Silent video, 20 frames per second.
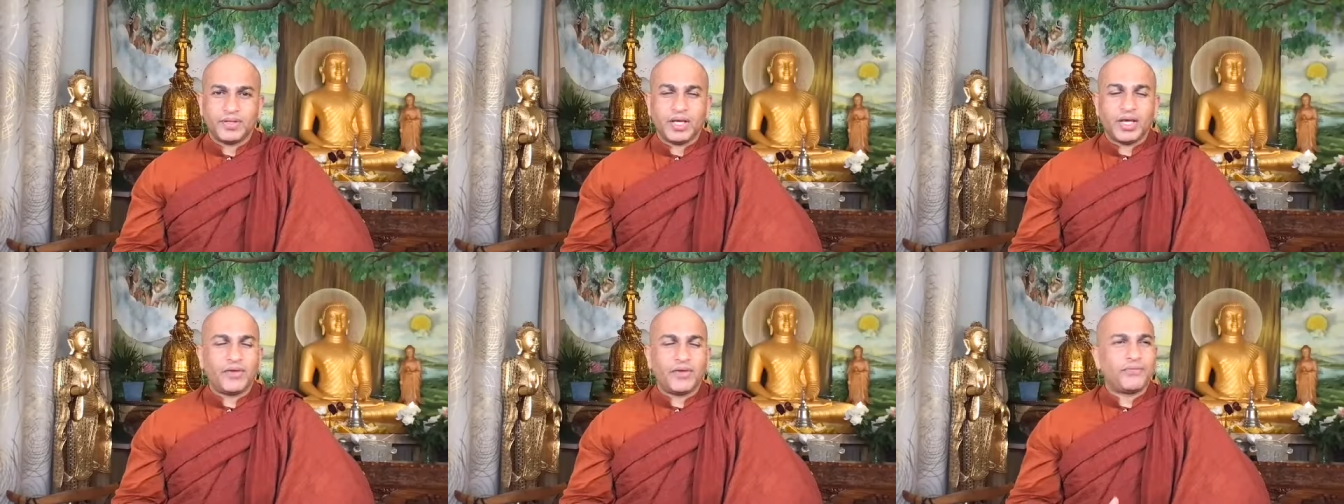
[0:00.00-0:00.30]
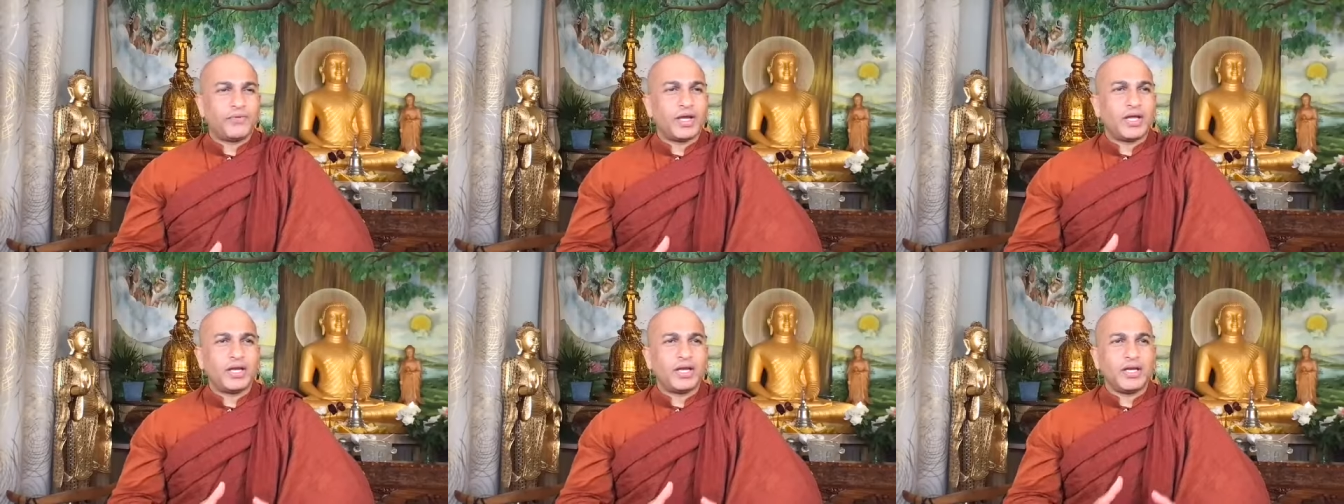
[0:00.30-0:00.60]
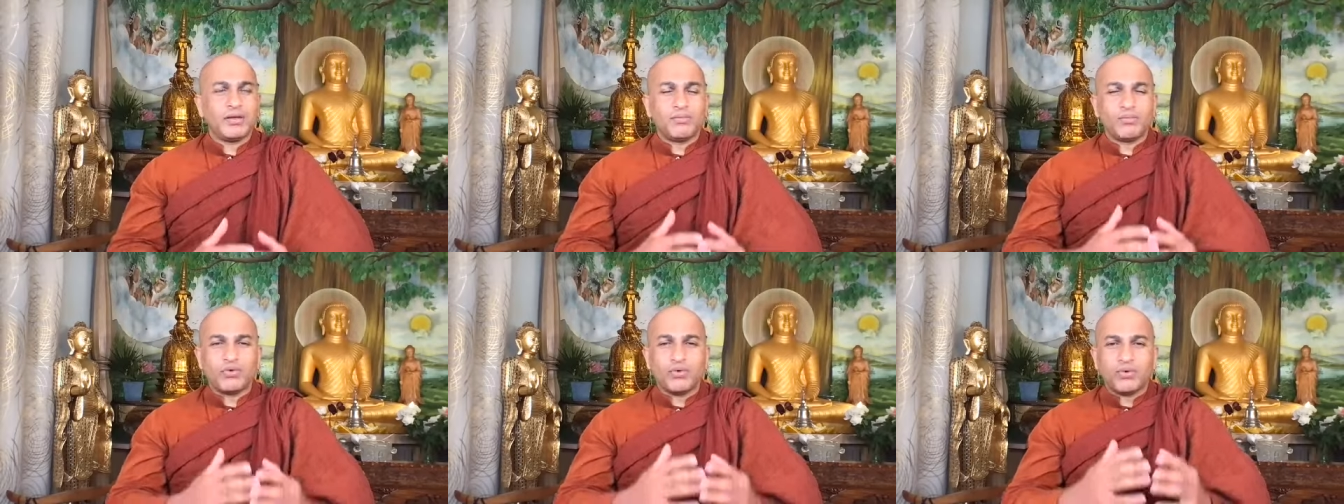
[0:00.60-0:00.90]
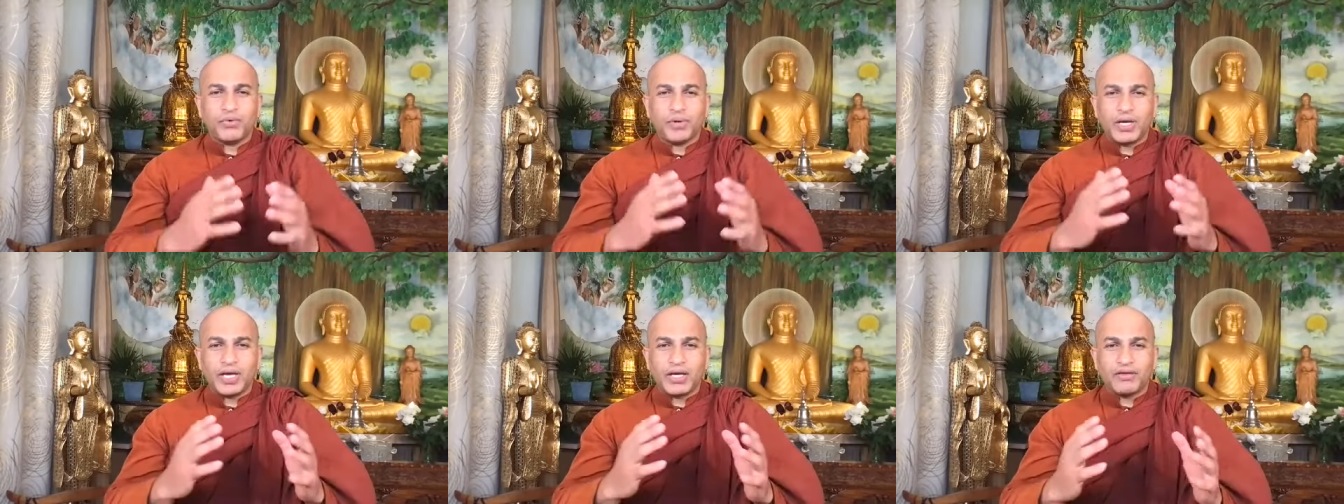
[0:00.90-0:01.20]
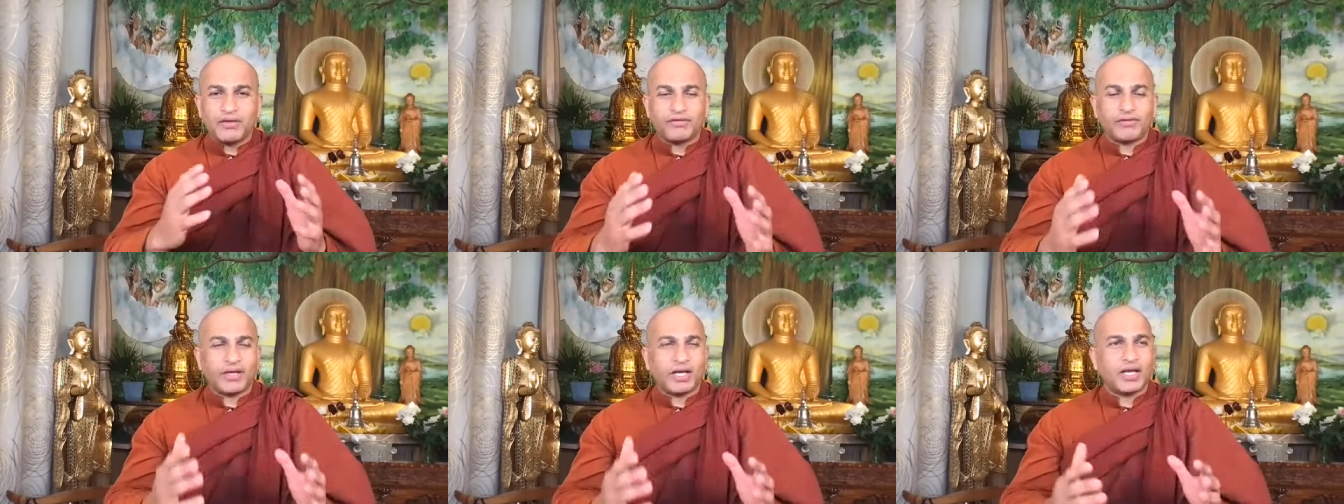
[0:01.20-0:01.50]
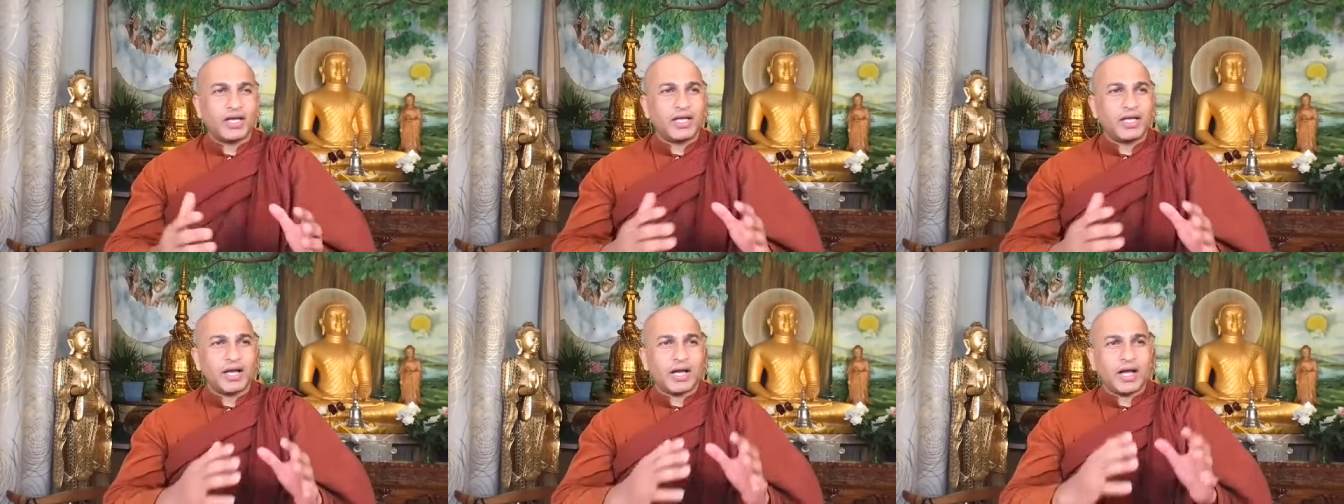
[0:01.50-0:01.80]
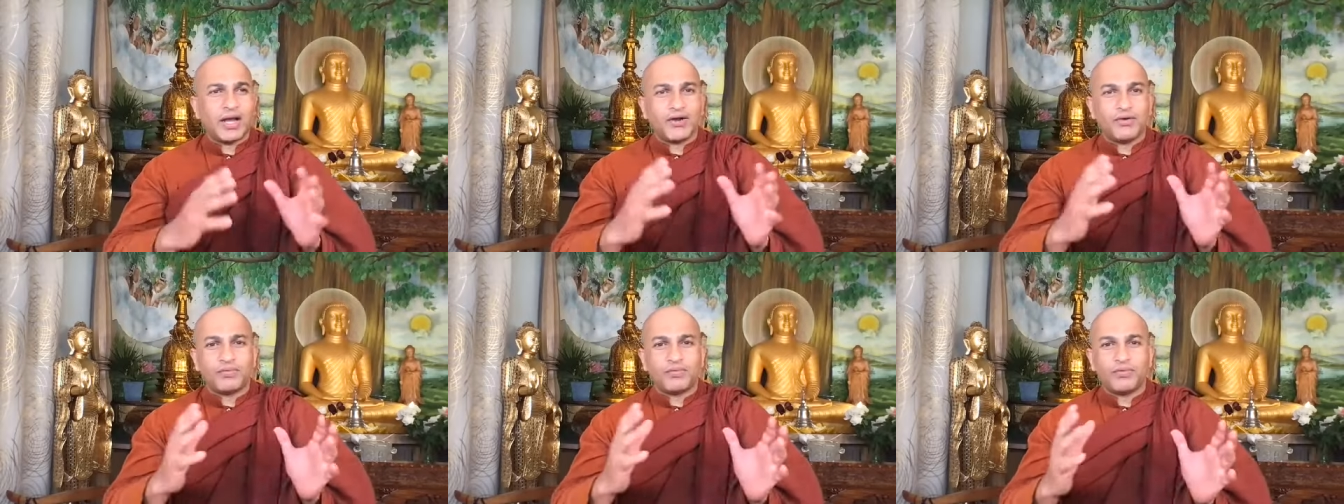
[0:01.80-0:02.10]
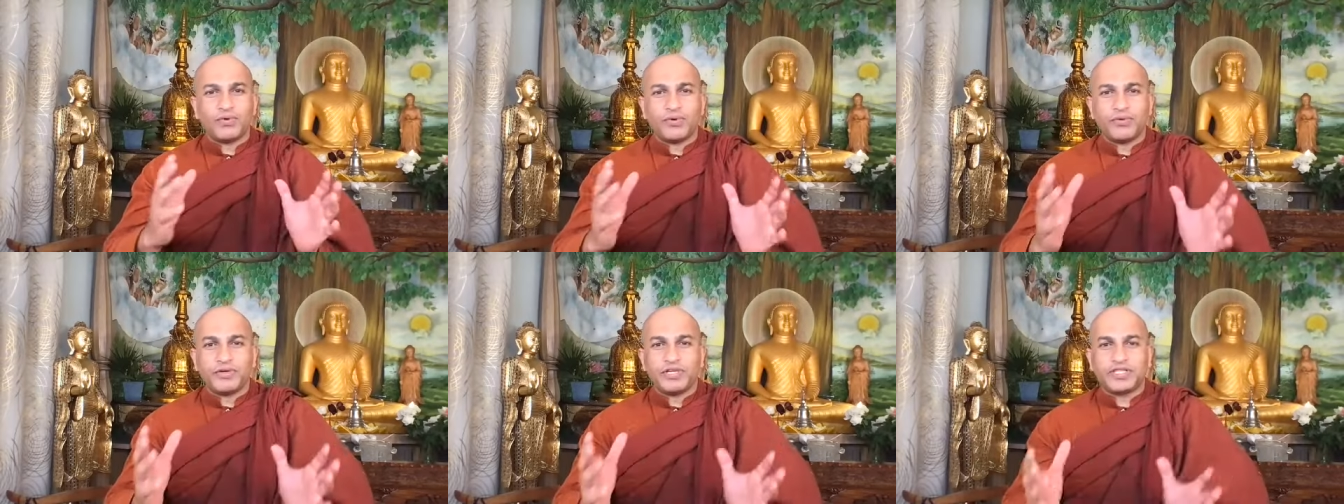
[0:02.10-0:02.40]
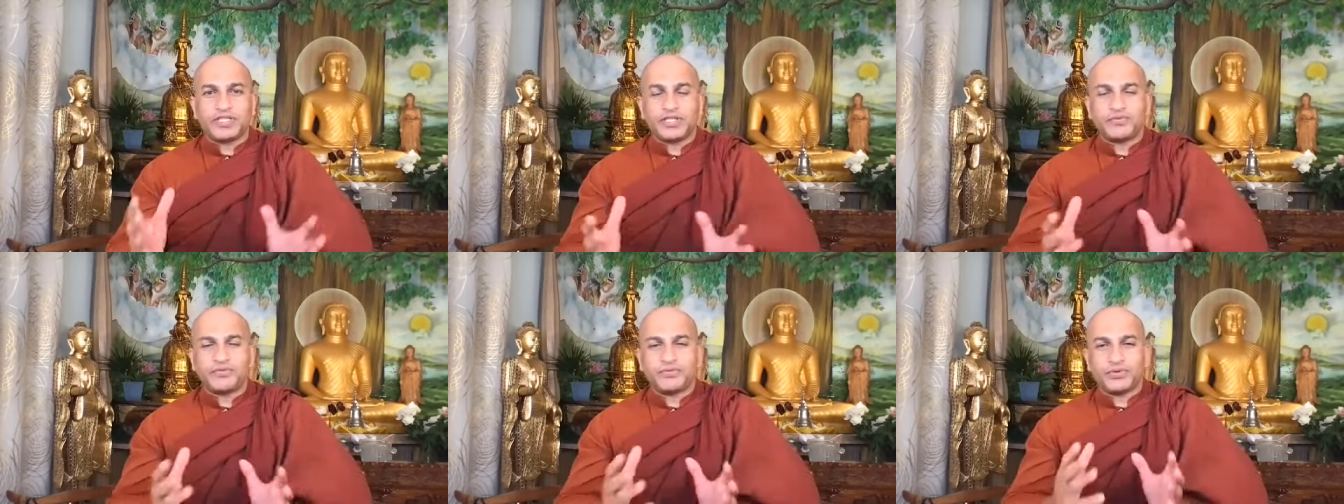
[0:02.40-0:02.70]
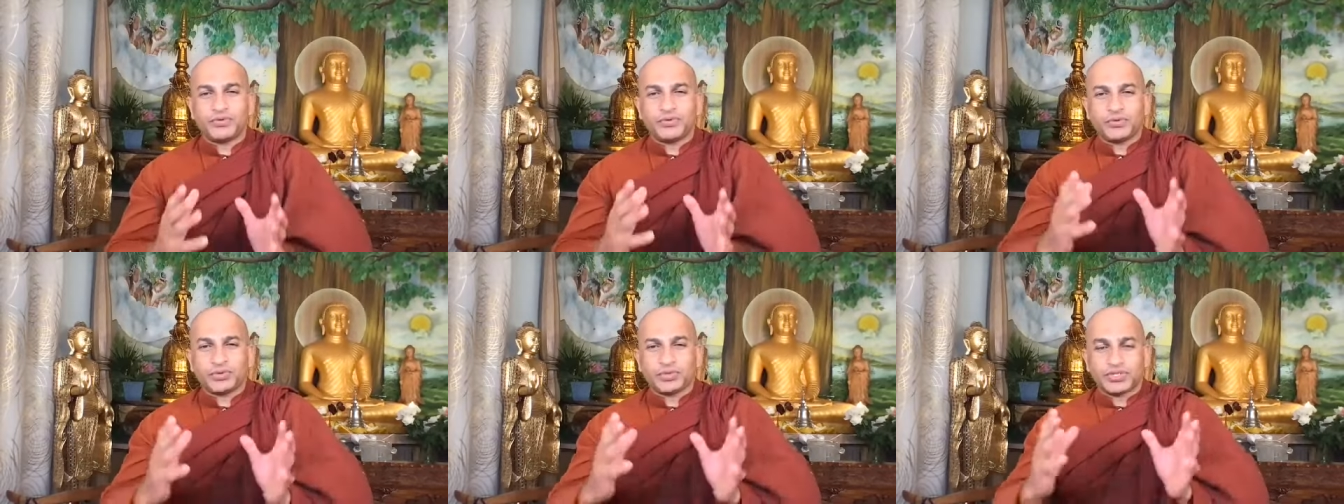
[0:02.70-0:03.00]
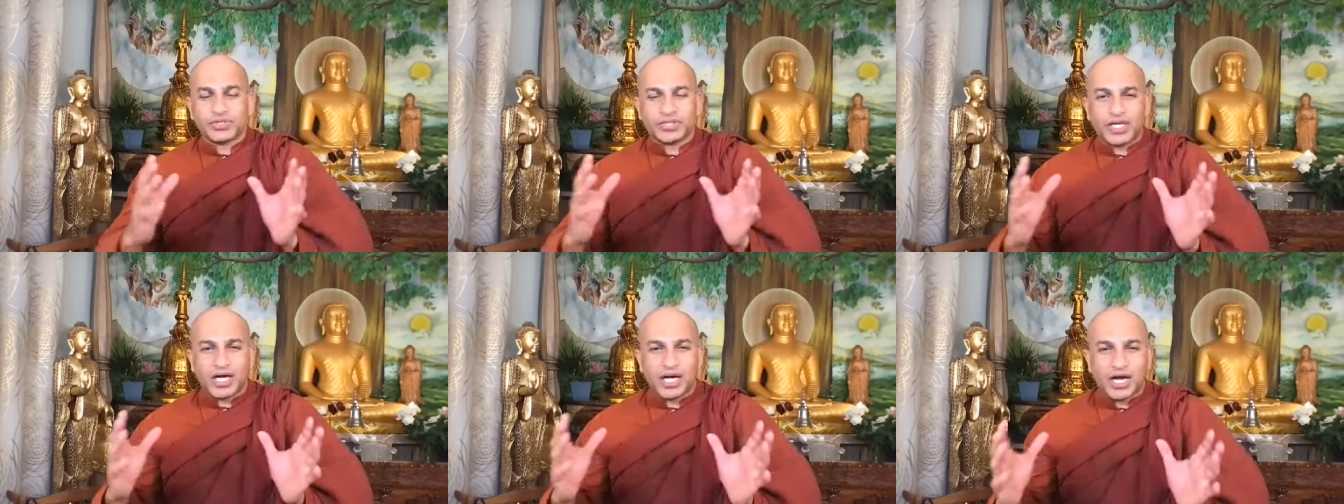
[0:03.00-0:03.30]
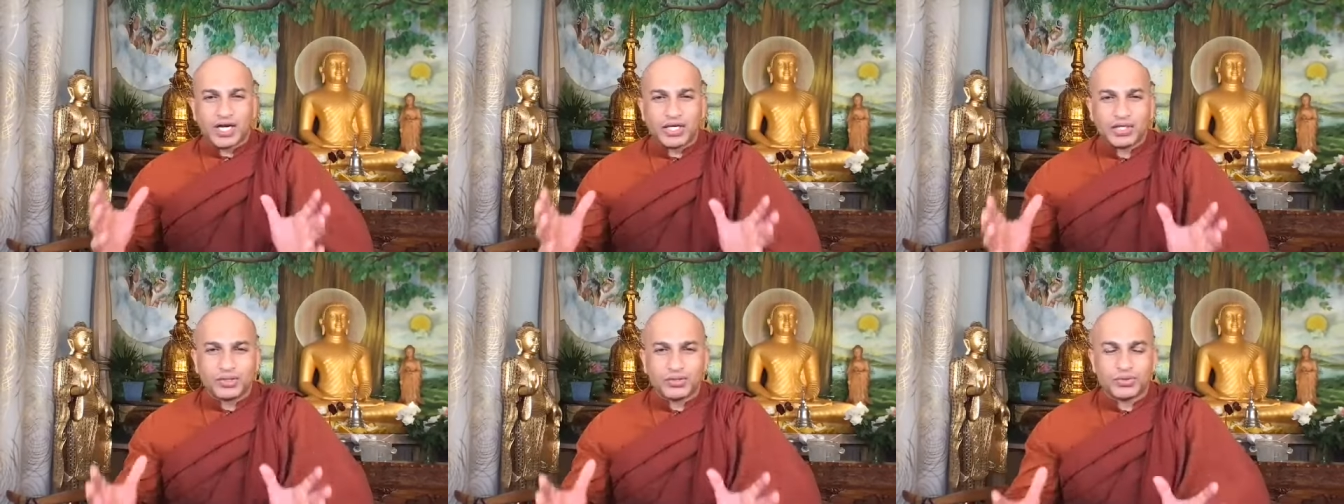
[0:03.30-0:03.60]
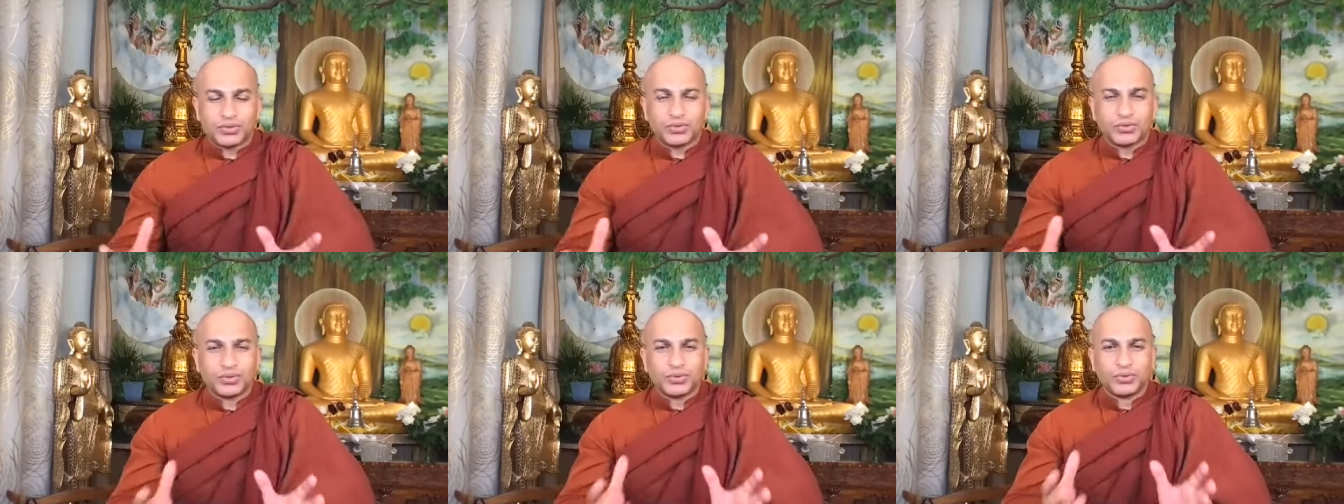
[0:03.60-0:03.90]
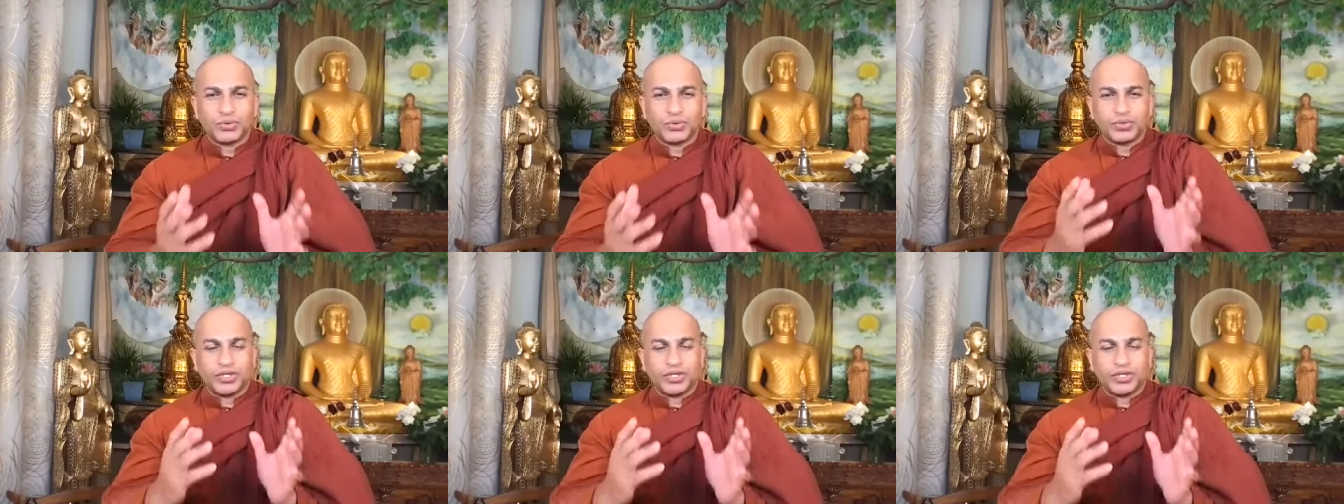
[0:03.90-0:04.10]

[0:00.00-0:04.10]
if any movies, any kind of movies, if you start to